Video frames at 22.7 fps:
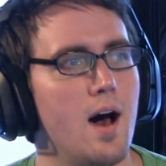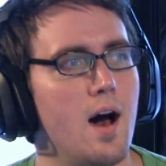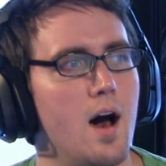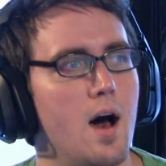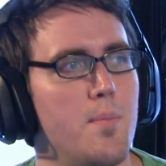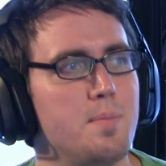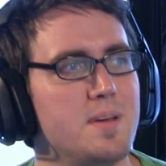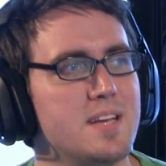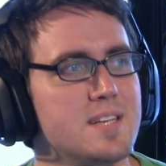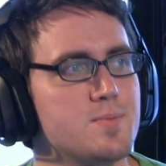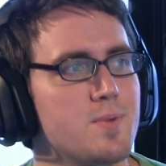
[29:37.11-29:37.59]

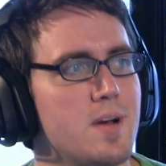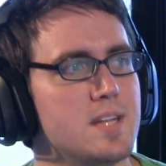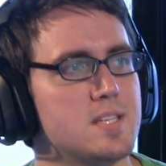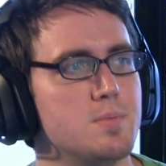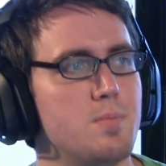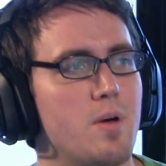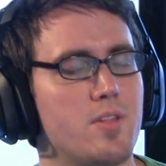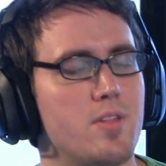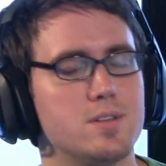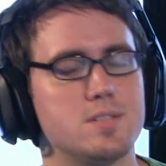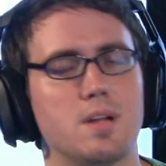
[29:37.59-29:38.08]
because we got
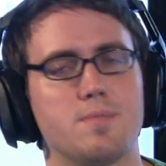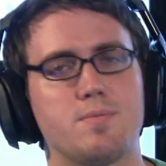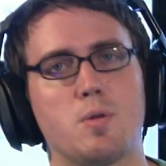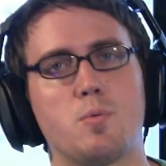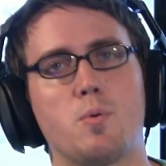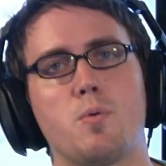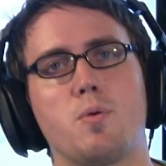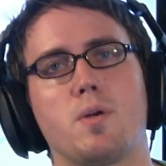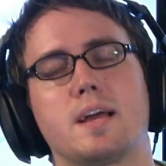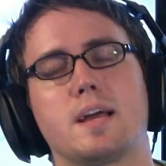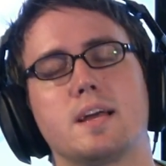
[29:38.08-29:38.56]
some other stuff that
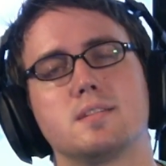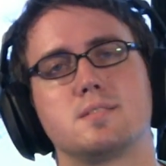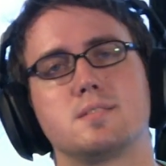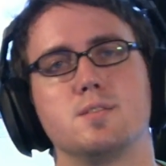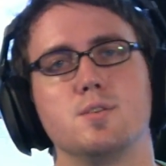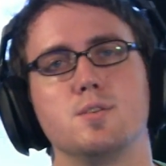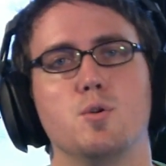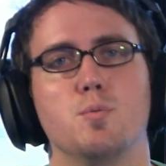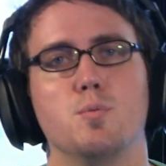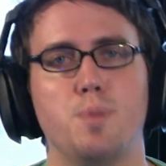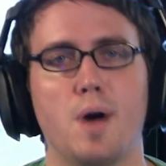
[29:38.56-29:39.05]
we want to get
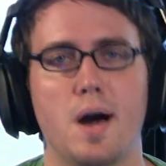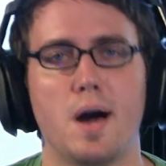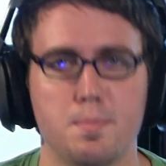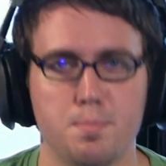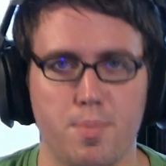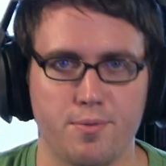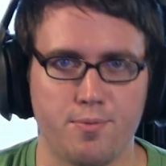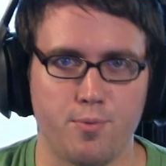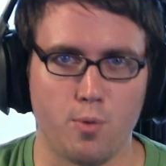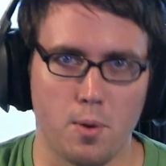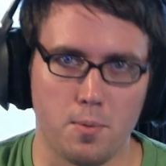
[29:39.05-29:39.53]
to. But
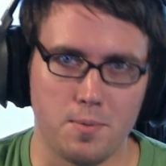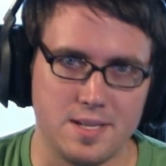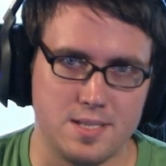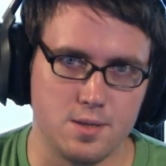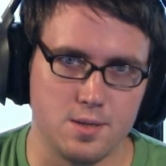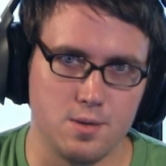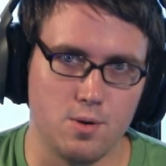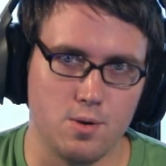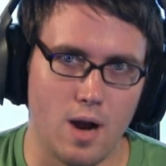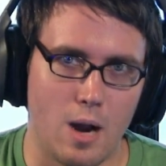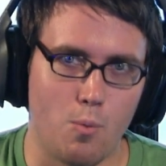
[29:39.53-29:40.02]
before we
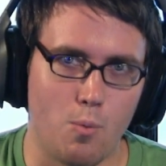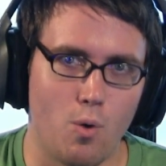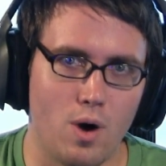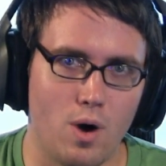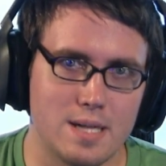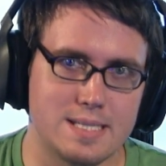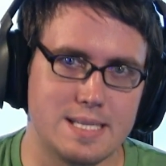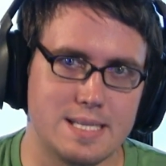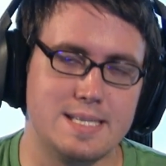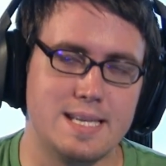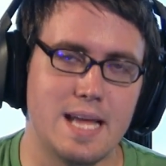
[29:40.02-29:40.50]
do, I
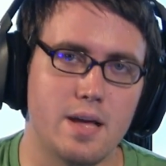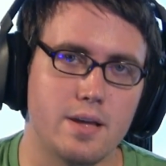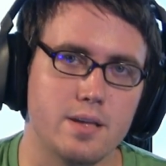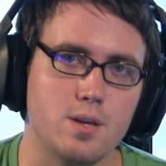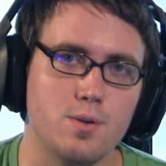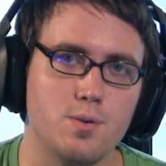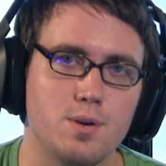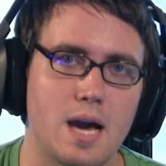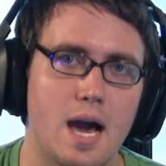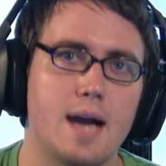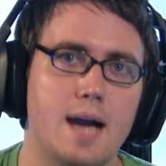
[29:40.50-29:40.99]
want to tell
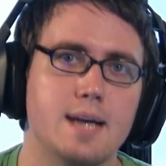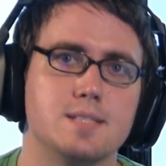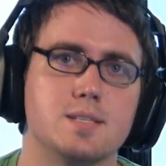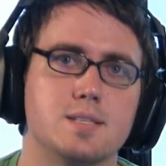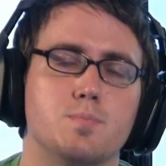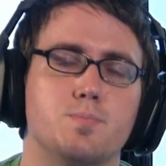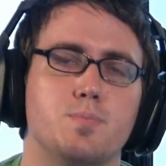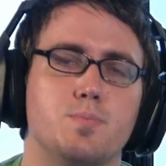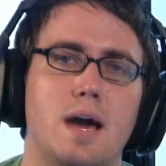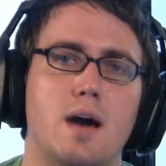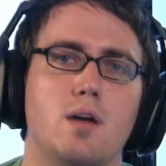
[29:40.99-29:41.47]
you guys
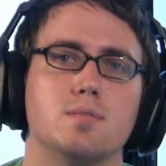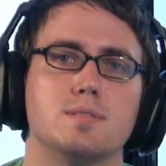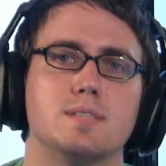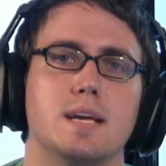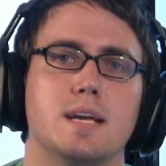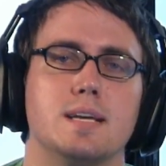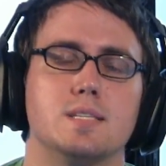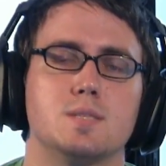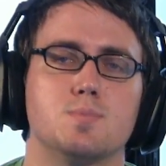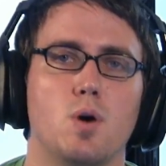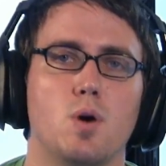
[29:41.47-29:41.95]
about
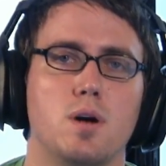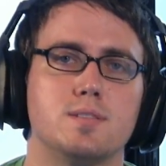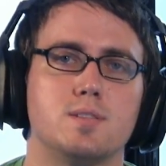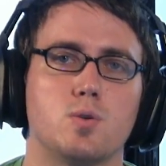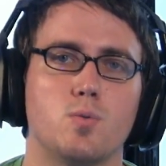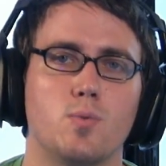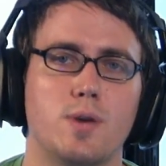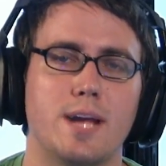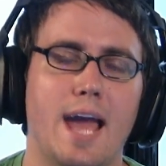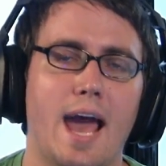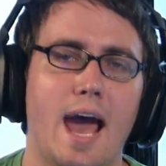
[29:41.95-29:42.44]
a
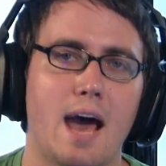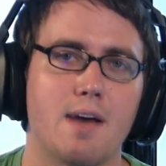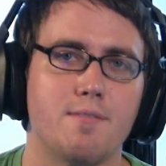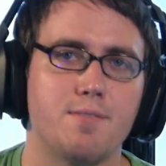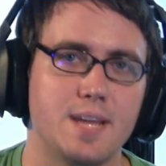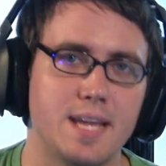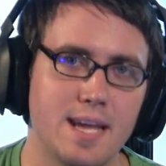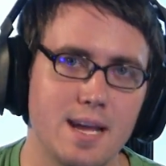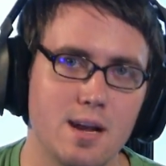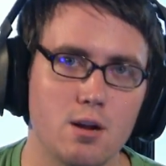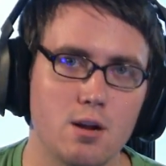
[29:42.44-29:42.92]
sponsor we have
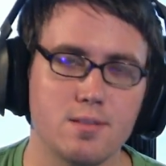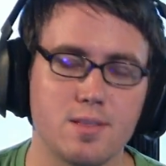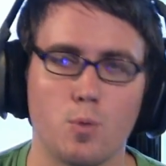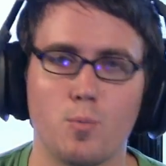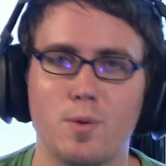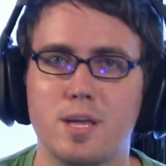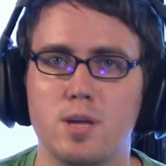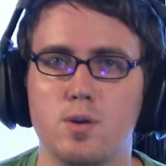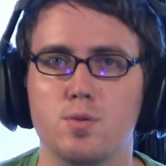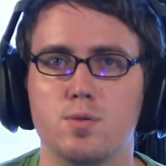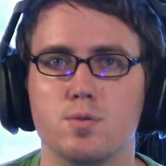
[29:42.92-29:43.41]
here that
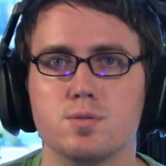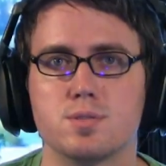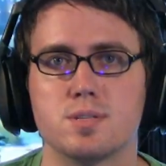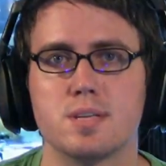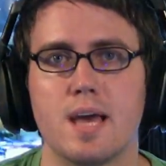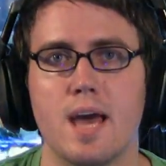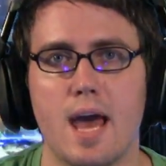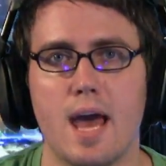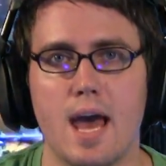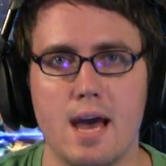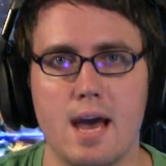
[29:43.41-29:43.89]
we use
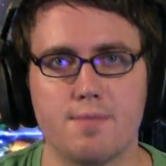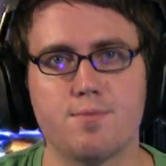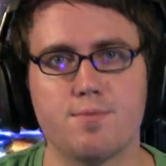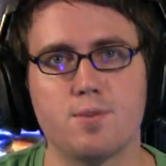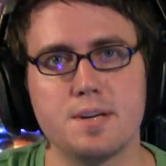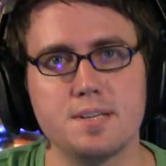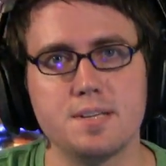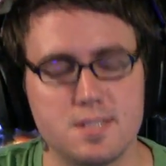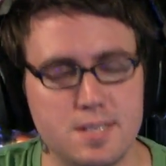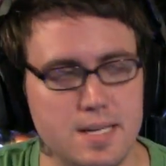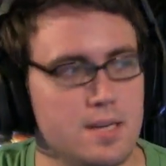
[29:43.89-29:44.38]

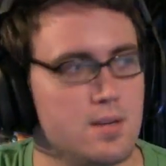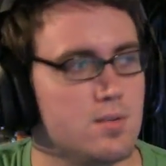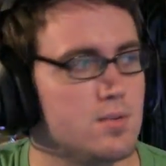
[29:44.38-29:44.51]
every single